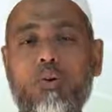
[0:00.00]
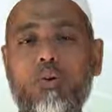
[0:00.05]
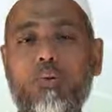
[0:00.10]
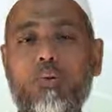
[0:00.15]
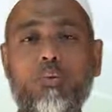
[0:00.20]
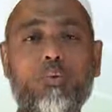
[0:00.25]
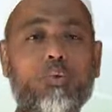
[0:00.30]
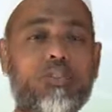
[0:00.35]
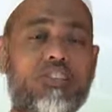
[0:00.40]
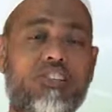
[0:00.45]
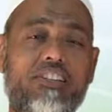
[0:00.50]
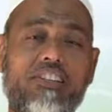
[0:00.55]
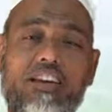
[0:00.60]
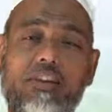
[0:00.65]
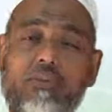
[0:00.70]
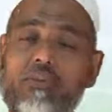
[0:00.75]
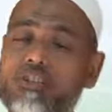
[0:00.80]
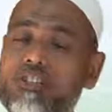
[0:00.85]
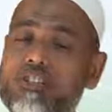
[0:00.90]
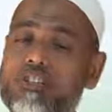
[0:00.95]
Which
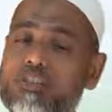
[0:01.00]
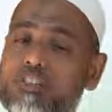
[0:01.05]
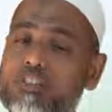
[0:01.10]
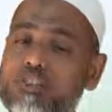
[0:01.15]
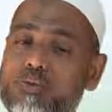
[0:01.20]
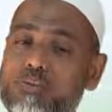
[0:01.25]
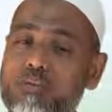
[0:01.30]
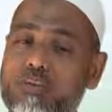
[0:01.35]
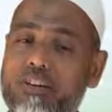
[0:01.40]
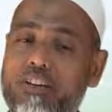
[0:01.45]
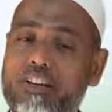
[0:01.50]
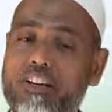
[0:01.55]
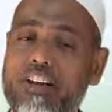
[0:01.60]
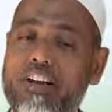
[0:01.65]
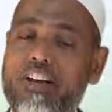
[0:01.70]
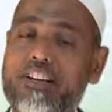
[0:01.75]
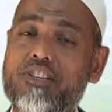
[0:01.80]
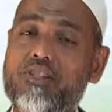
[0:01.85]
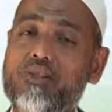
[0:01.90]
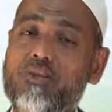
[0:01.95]
language in this world
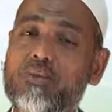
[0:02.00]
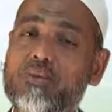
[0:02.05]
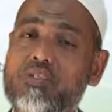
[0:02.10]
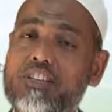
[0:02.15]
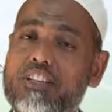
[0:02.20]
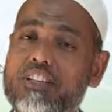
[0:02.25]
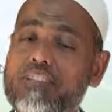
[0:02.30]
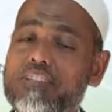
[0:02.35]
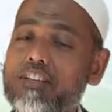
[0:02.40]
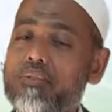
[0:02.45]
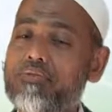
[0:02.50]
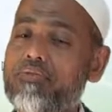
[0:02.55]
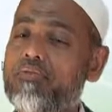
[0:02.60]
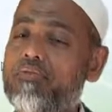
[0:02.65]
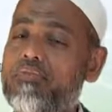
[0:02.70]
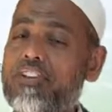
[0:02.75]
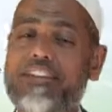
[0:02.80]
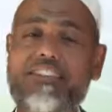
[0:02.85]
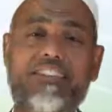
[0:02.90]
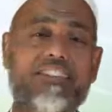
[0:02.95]
uses the
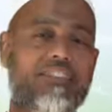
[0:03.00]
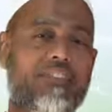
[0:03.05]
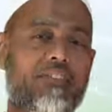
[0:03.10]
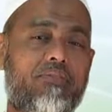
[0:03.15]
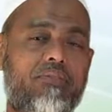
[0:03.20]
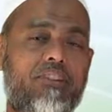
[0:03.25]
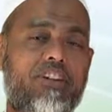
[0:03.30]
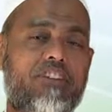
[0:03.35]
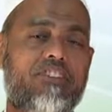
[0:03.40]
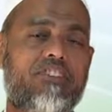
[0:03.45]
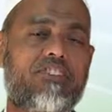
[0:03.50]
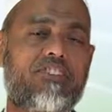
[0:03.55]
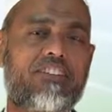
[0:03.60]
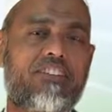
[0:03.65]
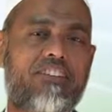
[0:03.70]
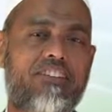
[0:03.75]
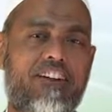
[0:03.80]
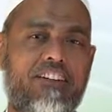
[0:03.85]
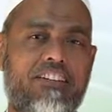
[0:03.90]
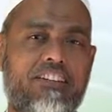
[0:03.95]
faces of letters in
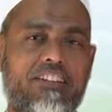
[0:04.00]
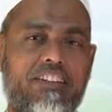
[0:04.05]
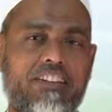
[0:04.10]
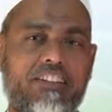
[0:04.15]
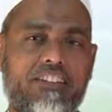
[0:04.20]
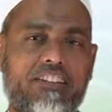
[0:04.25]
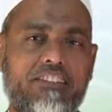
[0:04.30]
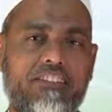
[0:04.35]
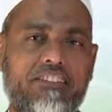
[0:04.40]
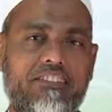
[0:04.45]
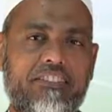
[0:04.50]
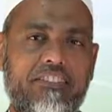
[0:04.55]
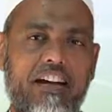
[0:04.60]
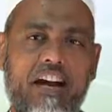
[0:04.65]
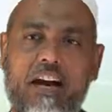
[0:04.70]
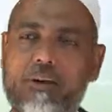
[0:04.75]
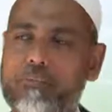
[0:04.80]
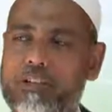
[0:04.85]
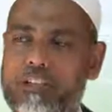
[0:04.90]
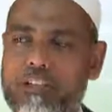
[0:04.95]
writing? I
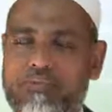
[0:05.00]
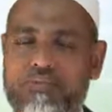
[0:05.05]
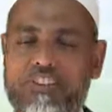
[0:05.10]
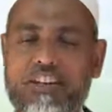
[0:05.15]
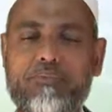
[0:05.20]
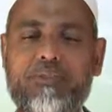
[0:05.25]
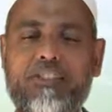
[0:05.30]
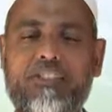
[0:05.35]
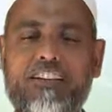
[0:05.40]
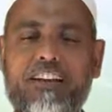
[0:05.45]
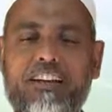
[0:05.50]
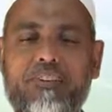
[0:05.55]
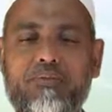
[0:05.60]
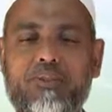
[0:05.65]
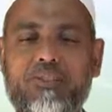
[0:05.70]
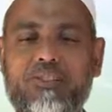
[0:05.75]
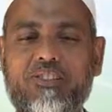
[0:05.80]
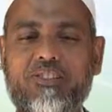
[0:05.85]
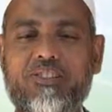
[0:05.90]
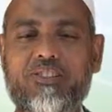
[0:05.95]
mean the famous
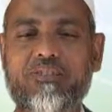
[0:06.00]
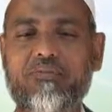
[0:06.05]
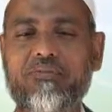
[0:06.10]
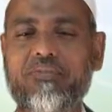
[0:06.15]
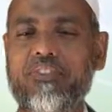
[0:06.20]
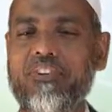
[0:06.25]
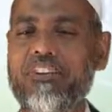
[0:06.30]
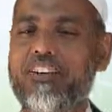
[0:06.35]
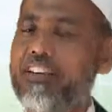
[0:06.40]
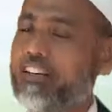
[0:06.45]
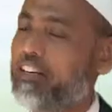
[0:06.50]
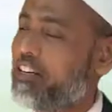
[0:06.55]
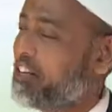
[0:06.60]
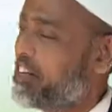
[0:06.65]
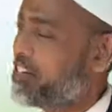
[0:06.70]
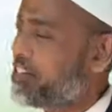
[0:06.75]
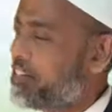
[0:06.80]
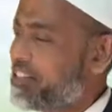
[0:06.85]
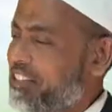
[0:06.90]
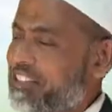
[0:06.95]
languages.
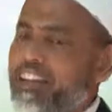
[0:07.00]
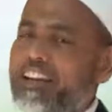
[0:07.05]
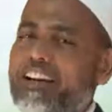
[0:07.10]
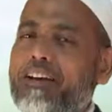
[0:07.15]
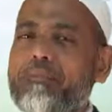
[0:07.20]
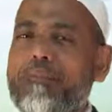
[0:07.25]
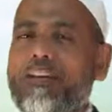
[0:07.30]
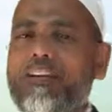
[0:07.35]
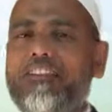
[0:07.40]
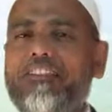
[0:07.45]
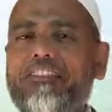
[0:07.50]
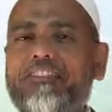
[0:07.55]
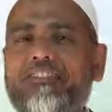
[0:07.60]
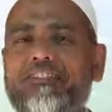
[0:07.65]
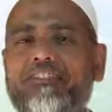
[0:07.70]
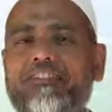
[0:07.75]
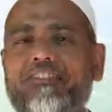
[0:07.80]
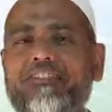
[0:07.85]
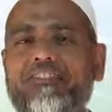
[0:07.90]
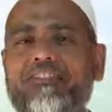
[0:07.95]
It is Arabic.
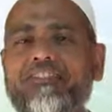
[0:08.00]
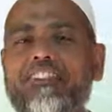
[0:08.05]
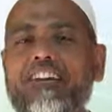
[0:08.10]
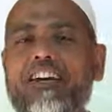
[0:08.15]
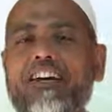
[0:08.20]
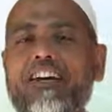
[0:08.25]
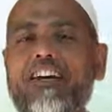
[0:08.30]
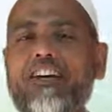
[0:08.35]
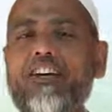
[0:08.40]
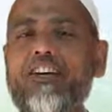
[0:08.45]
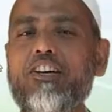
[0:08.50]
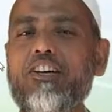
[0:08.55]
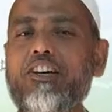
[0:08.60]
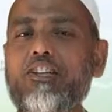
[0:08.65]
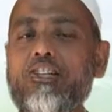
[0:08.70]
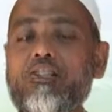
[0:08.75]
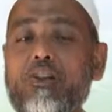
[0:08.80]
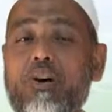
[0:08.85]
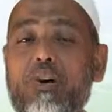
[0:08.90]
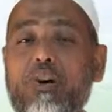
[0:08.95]

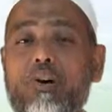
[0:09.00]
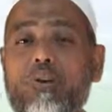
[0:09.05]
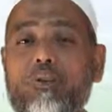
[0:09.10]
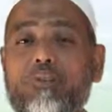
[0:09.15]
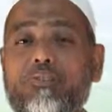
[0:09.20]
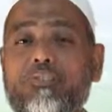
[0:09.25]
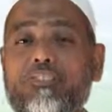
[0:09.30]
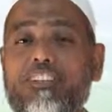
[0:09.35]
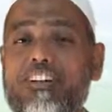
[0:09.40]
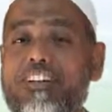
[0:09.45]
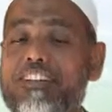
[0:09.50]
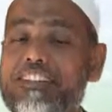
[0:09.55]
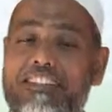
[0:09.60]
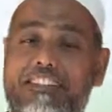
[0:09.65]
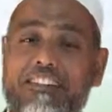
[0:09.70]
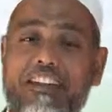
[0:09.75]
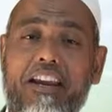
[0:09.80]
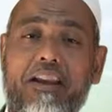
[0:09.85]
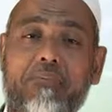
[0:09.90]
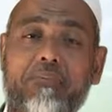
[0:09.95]
So, isn't
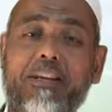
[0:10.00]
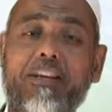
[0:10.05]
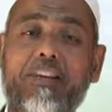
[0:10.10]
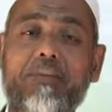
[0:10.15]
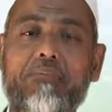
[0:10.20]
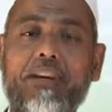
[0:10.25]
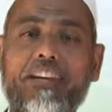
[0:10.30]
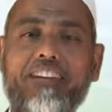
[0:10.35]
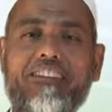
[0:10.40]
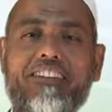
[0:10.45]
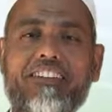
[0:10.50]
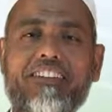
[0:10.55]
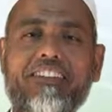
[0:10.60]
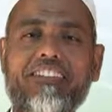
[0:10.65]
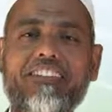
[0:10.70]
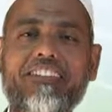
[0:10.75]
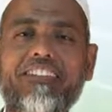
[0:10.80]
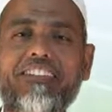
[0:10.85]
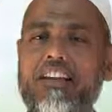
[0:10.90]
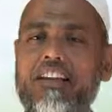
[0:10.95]
Arabic amazing?
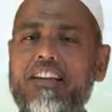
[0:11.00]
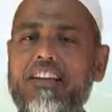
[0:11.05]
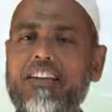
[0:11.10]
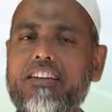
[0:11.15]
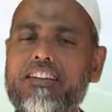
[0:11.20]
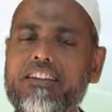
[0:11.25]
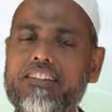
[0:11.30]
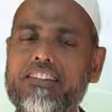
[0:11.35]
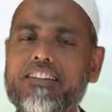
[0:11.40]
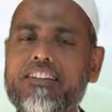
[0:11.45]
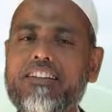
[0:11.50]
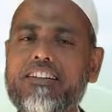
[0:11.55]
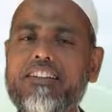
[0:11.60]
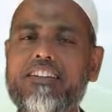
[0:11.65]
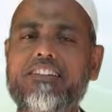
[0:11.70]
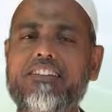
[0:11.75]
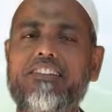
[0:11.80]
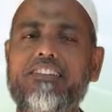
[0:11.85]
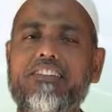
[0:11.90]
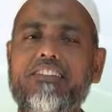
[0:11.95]
Let's learn
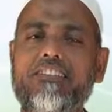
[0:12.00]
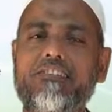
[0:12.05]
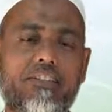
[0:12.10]
it.